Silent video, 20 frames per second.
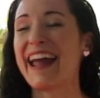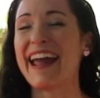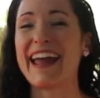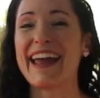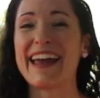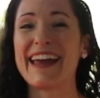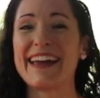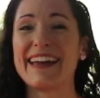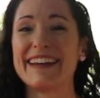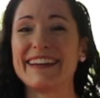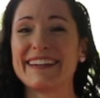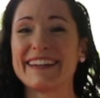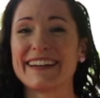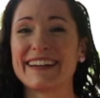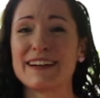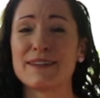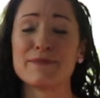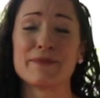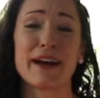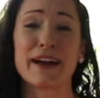and
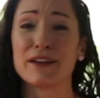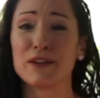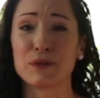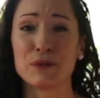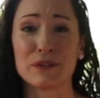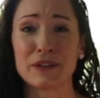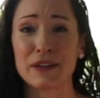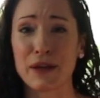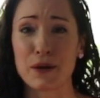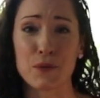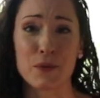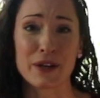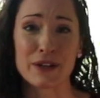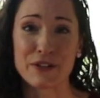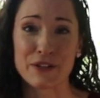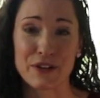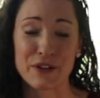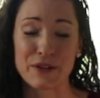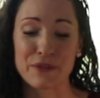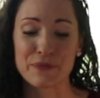I don't like
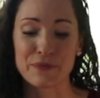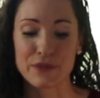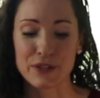winter.